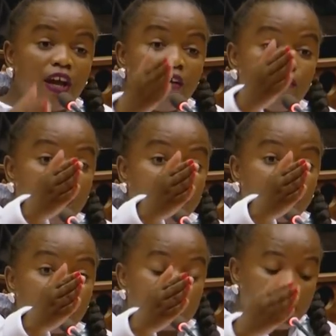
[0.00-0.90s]
Faith
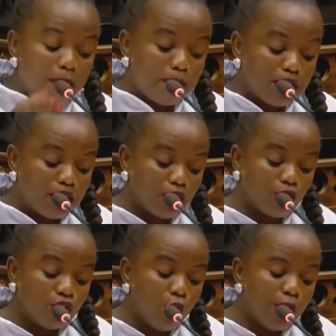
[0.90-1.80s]
Mutambi, who
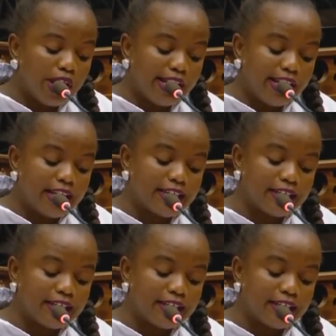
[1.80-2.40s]
knowingly and